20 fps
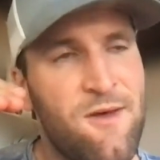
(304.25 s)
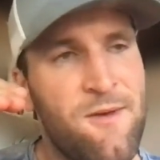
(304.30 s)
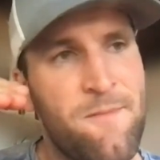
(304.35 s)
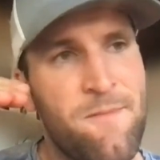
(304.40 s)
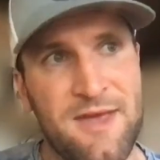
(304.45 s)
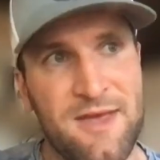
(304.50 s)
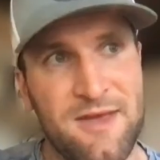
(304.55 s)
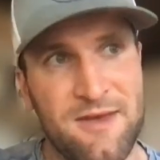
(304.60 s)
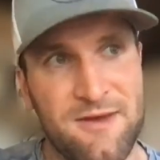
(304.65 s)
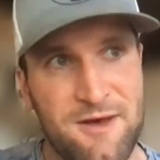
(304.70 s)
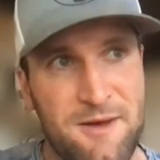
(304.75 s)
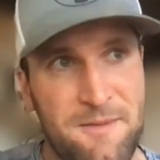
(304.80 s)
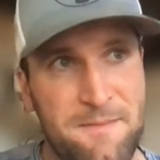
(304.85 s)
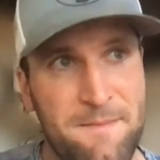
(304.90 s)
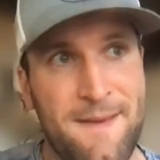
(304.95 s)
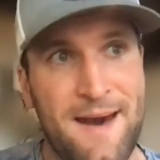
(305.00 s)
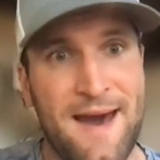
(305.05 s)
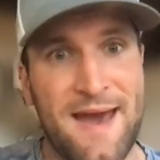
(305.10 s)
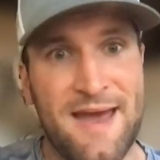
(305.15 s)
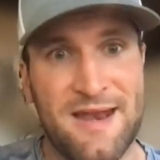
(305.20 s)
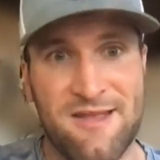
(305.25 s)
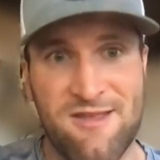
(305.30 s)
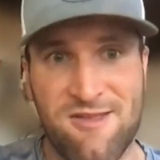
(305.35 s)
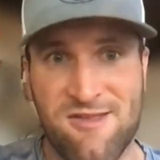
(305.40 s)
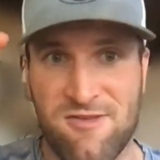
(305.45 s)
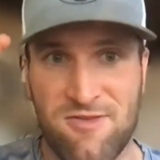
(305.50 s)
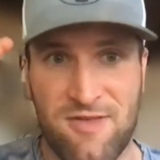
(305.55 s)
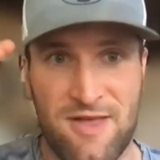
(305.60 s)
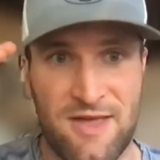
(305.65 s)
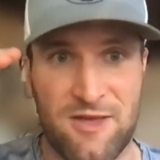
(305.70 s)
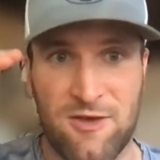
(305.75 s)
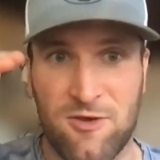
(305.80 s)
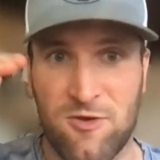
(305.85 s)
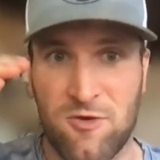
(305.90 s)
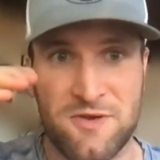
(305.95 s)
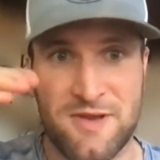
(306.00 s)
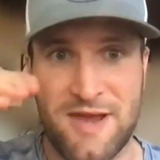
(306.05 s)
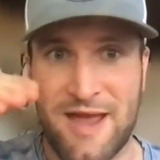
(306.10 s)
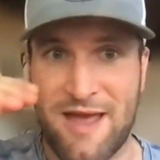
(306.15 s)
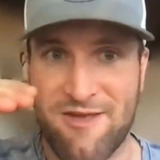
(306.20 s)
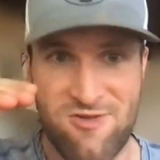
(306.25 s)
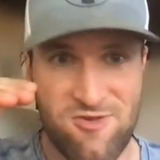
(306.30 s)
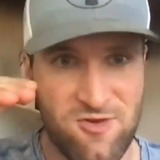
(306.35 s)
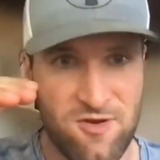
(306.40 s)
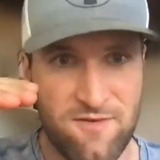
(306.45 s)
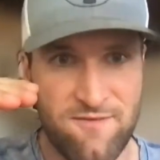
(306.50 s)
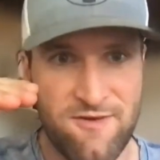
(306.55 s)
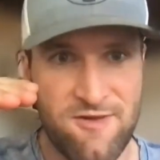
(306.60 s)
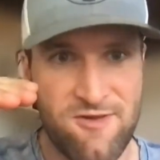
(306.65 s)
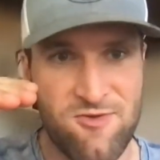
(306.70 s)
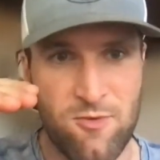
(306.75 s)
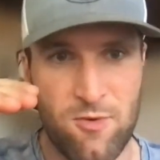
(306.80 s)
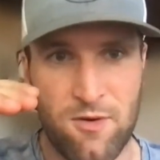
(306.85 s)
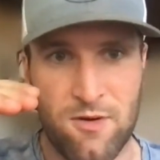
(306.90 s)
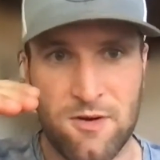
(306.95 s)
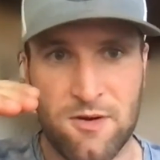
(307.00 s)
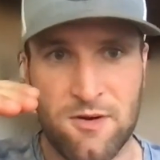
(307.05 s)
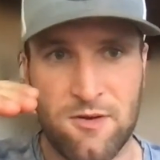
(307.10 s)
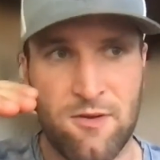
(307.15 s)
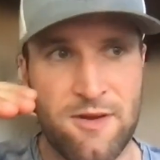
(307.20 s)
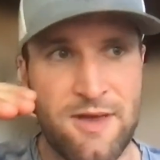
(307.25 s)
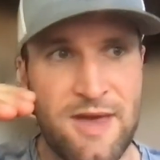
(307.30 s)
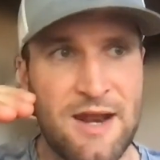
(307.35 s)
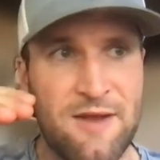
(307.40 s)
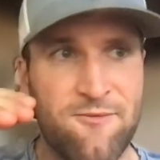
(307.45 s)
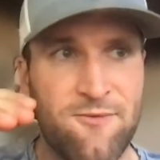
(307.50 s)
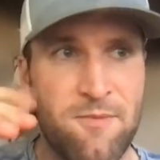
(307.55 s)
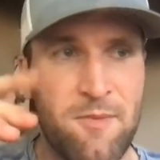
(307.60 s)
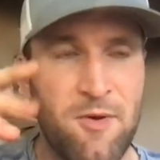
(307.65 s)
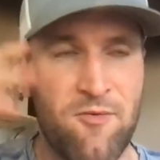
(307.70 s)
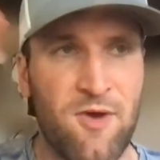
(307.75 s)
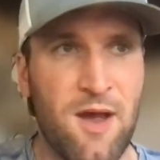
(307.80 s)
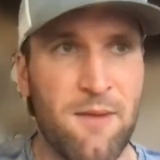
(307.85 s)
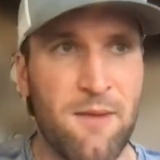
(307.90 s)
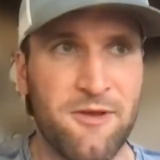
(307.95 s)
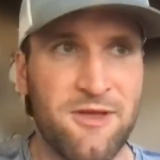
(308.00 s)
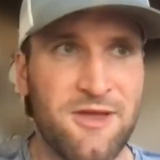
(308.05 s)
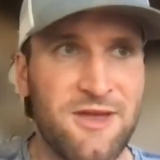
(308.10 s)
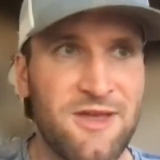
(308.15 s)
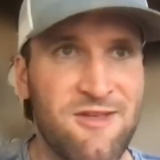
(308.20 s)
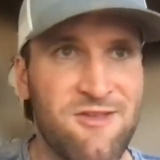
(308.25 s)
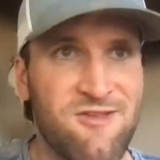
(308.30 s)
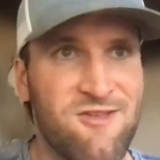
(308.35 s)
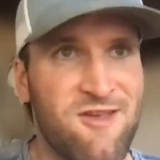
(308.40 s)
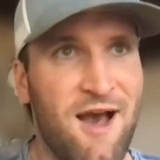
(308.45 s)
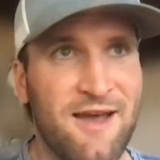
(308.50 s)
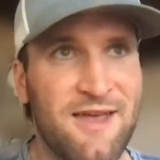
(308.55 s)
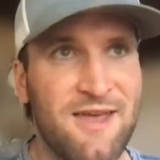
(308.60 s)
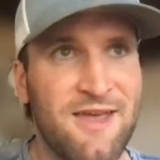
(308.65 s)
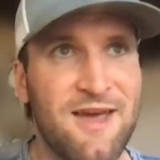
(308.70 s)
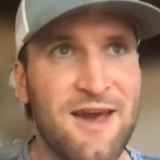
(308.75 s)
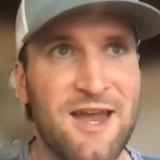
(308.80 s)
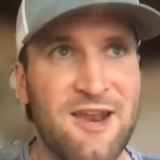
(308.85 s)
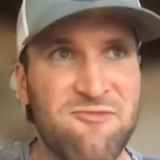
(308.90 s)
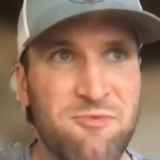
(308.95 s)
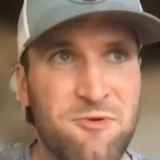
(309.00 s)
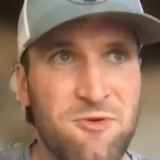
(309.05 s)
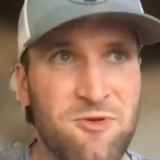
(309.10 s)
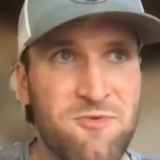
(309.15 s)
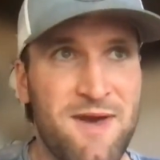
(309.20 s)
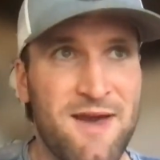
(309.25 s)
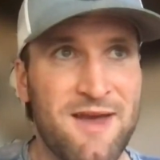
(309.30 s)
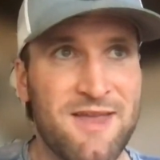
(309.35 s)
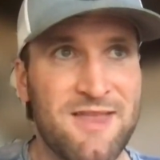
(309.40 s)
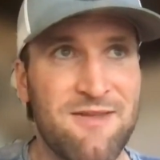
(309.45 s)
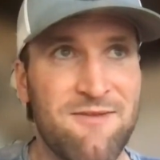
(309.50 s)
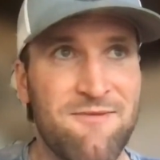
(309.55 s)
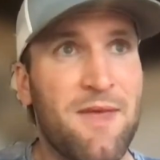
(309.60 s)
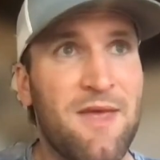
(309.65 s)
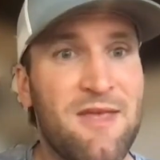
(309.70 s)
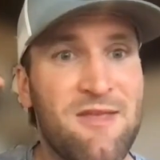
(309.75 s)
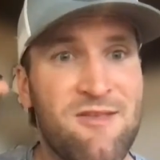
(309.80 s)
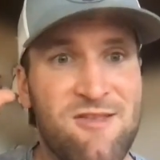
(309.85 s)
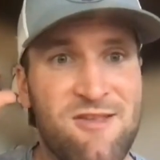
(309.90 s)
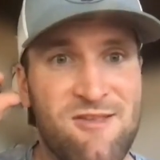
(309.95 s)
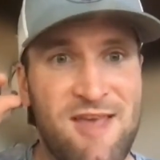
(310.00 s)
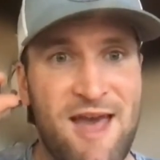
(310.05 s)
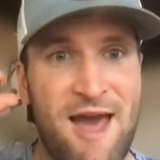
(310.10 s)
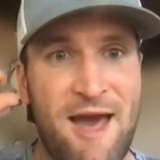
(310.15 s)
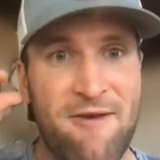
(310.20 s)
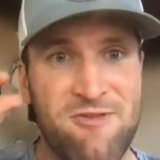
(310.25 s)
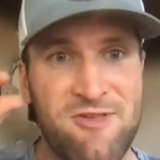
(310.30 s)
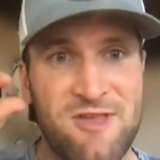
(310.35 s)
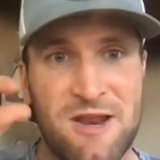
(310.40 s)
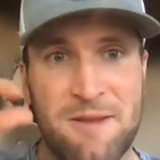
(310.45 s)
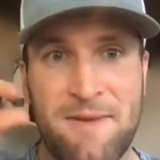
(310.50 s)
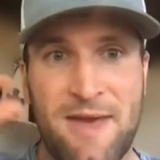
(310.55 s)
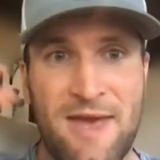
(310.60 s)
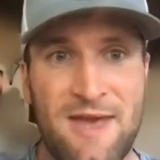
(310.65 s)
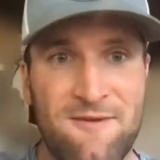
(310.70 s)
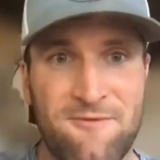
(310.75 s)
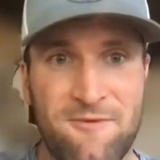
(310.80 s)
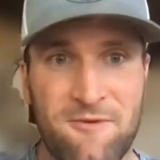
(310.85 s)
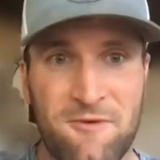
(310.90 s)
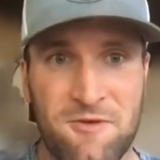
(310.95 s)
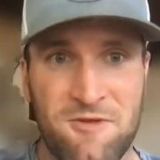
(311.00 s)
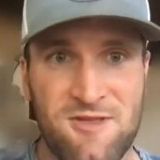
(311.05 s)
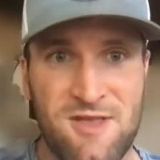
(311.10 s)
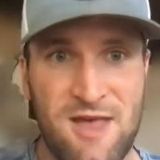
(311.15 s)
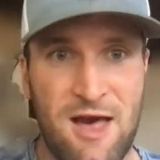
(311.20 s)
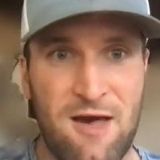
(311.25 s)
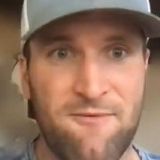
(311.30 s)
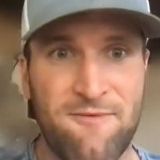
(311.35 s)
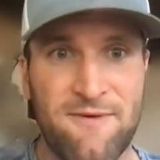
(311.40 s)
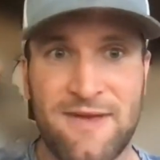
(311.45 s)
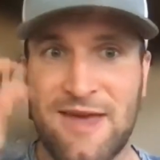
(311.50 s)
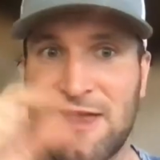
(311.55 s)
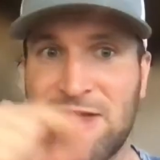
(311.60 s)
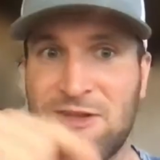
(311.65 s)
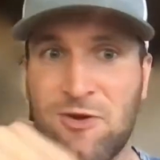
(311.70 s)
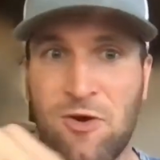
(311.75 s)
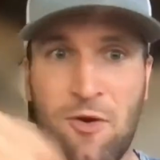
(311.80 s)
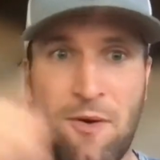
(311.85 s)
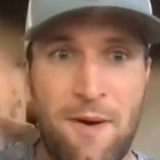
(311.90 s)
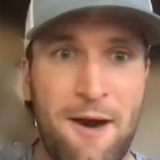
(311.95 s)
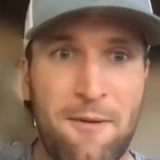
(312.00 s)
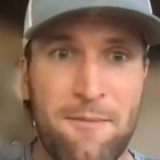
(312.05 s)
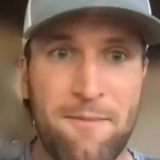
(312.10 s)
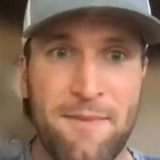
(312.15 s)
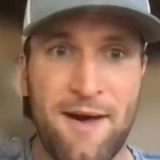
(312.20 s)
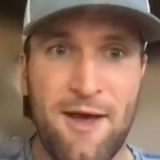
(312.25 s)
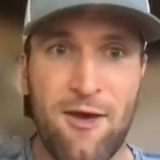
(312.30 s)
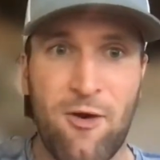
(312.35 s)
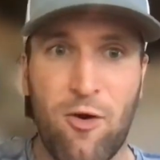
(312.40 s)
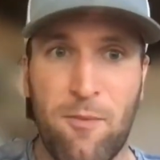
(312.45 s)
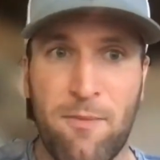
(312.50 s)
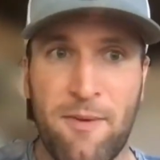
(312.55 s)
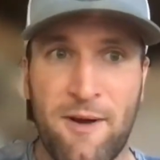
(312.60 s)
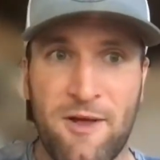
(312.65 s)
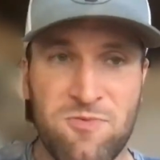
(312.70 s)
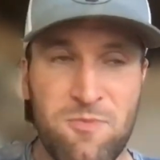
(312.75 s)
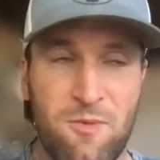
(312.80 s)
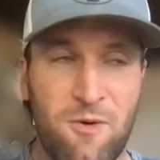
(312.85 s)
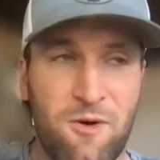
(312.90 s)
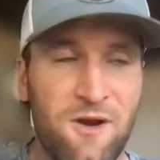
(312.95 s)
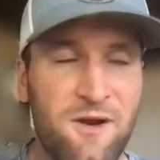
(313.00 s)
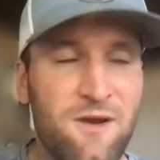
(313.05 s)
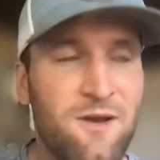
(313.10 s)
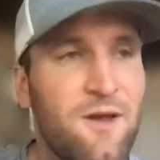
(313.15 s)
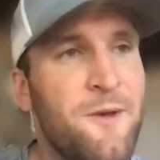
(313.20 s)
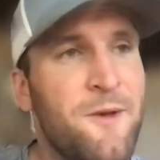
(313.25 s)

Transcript: income minus like your debt service, or to look at it from a Robert Kiyosaki kind of perspective. Is this house going to pay for itself? And can you go out and buy a whole bunch more?